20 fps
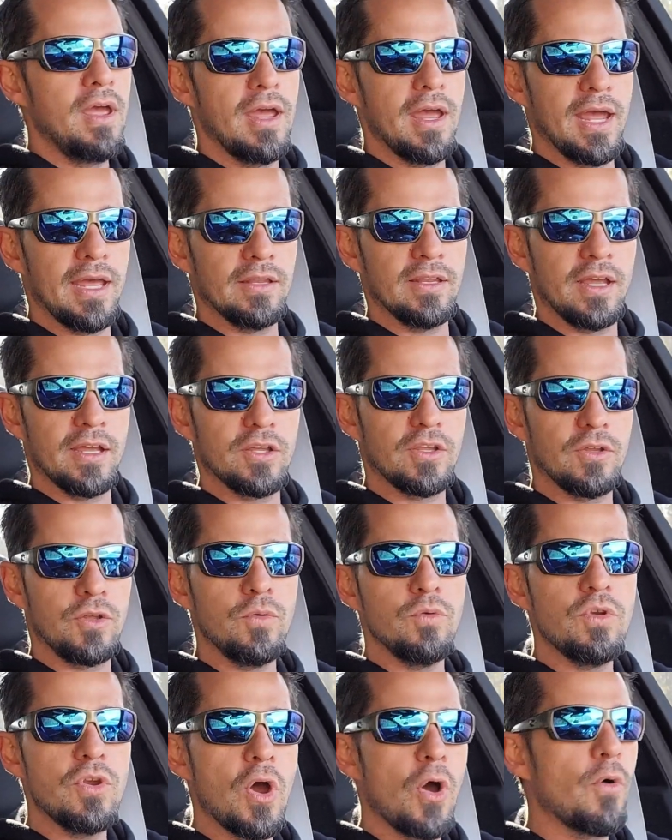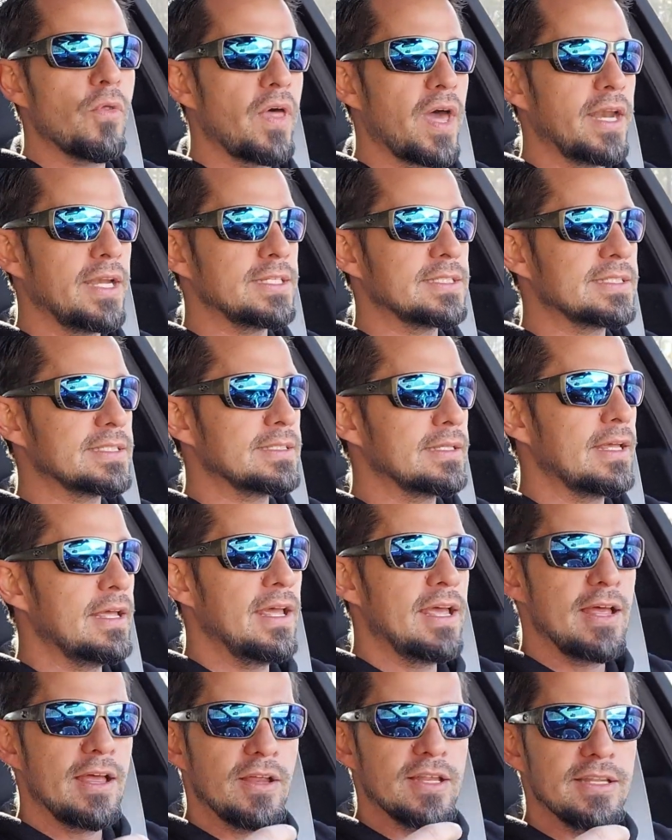And like, you know, that is
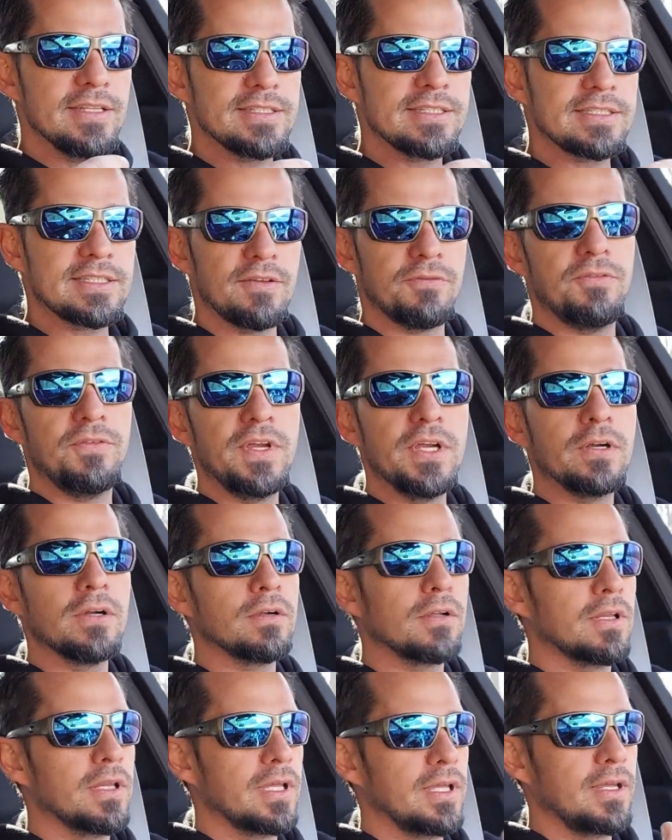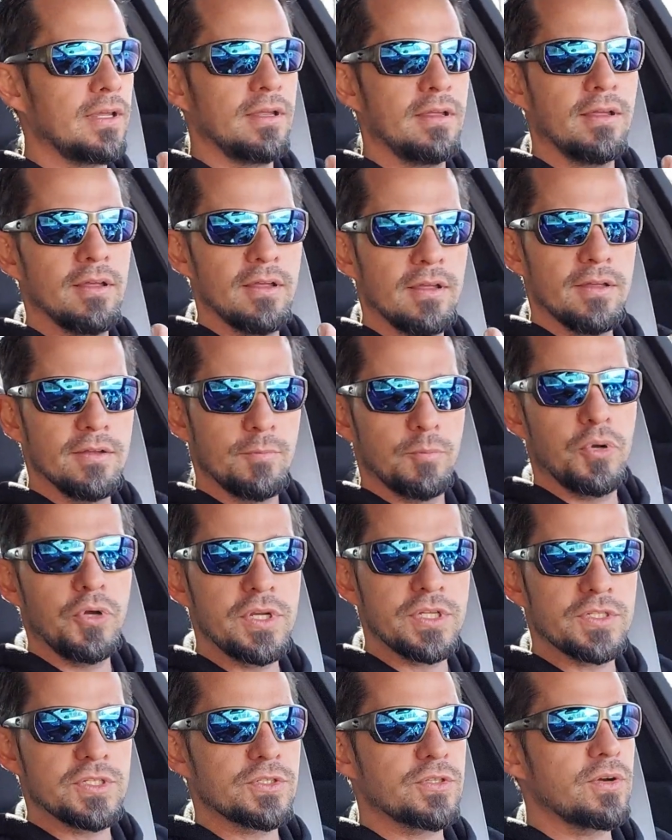severely
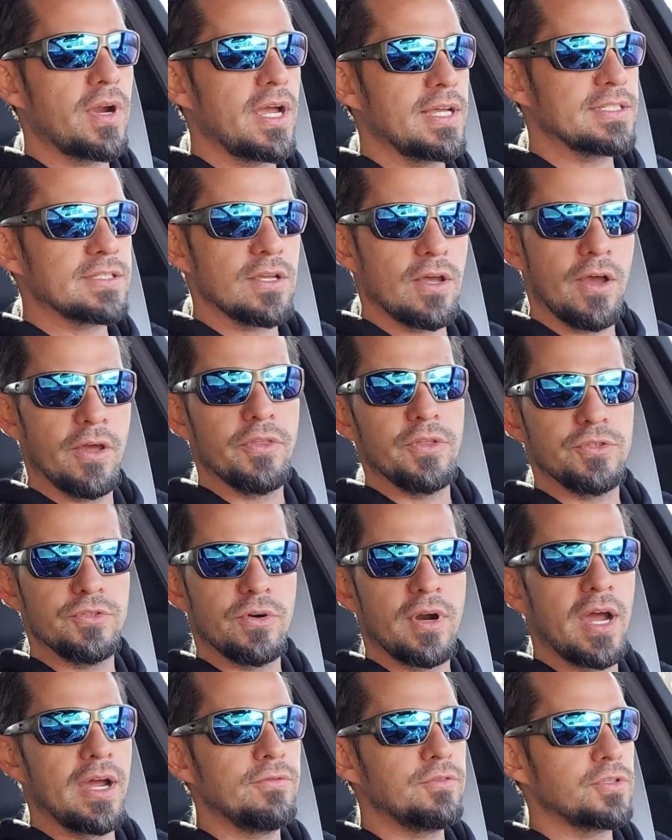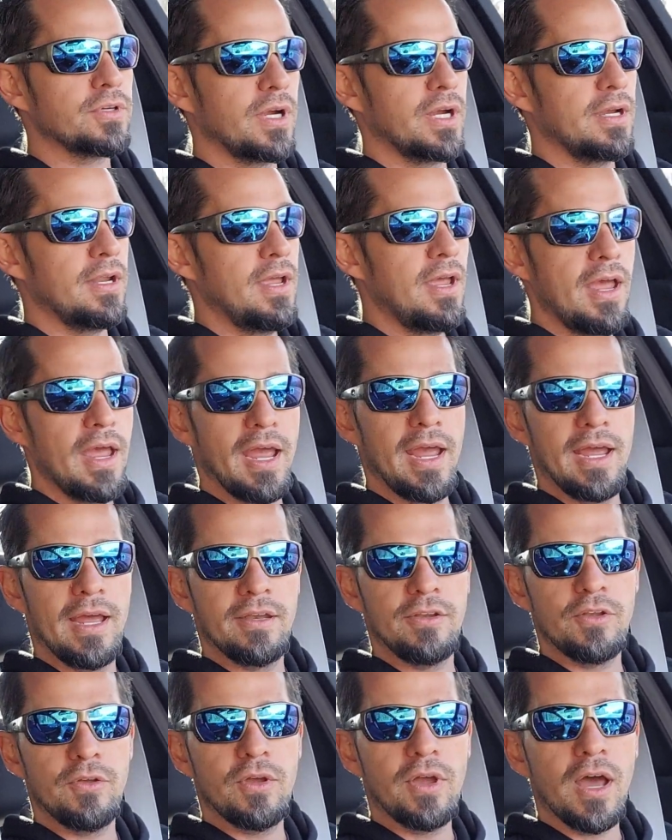putting stress on the drivetrain.
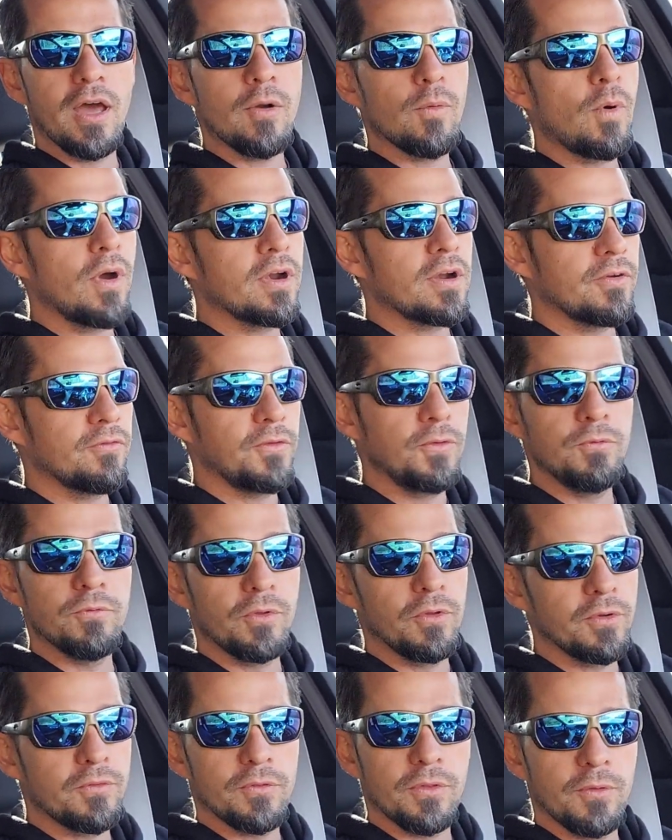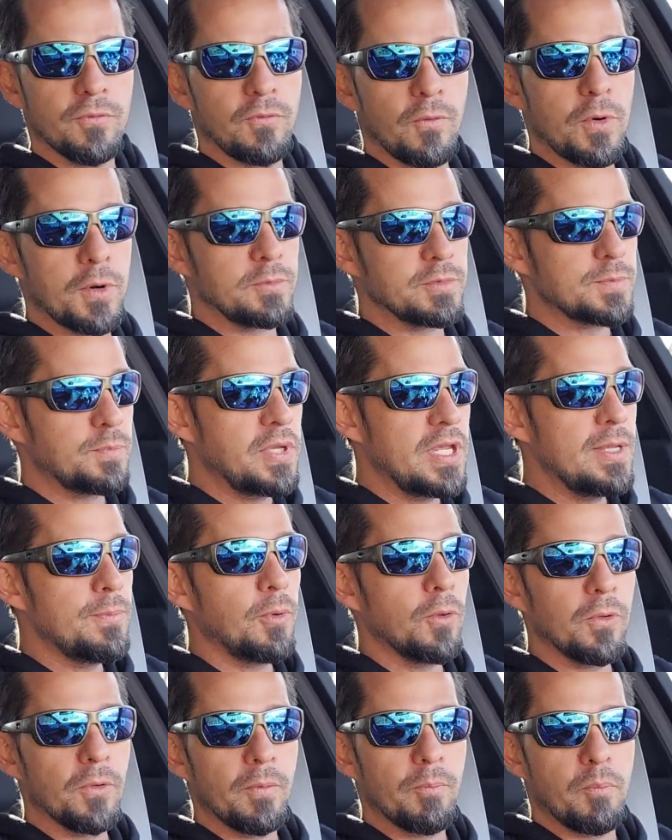And you got to wonder, if you look through the forums,
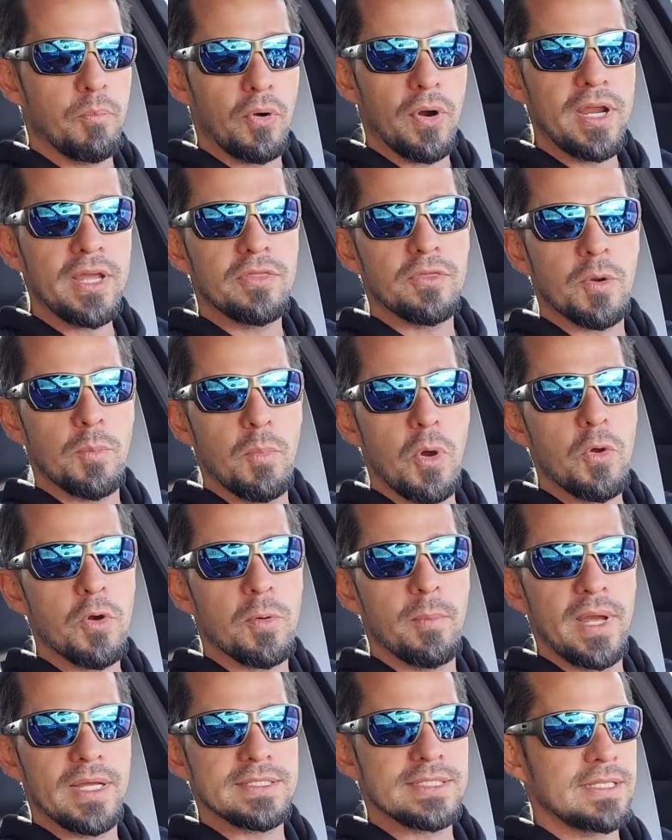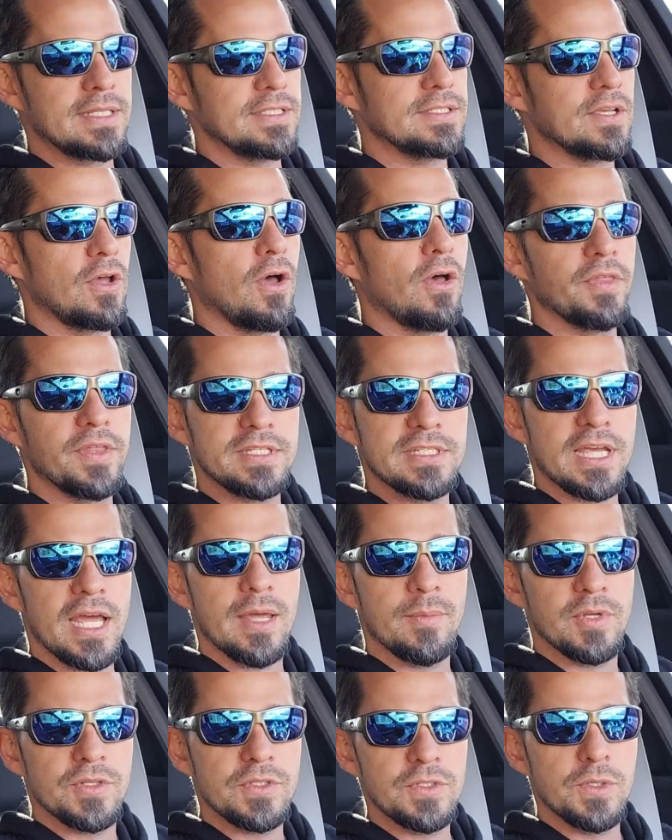people break their motor mounts in these all the
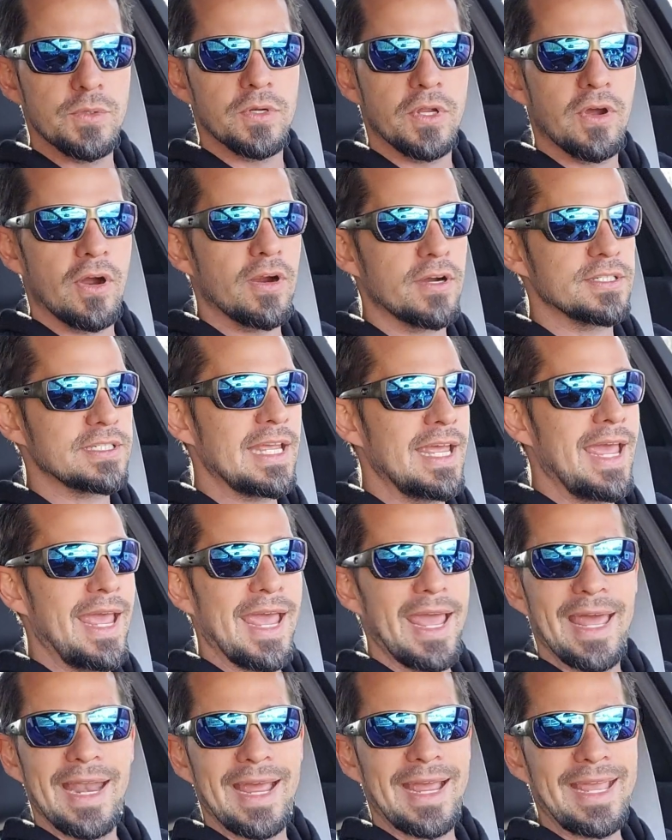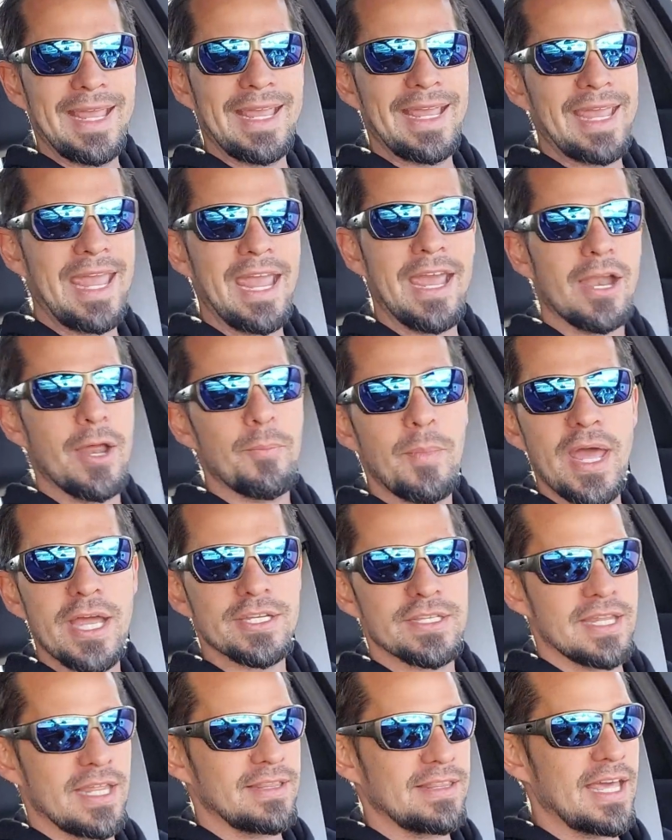time in tuned cars, and I can't
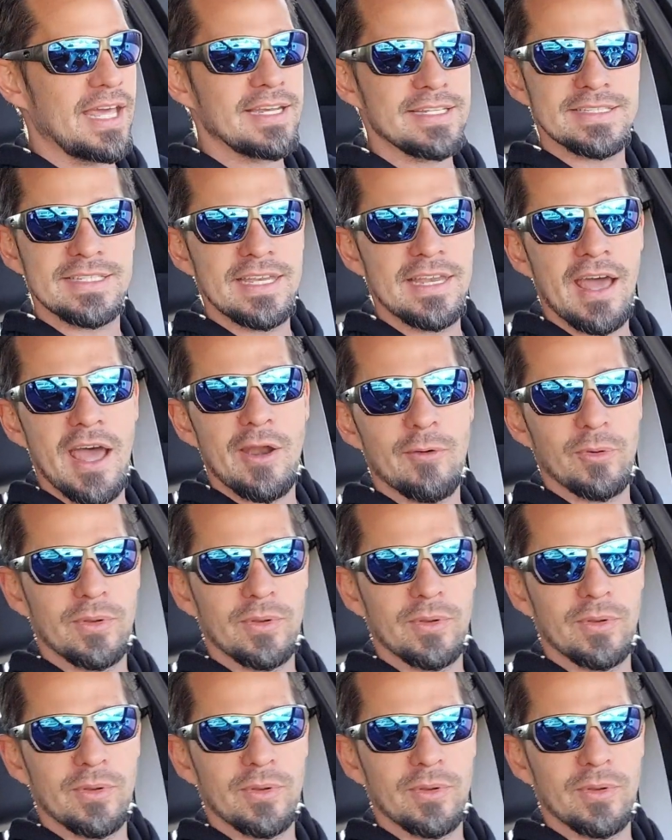imagine that that is not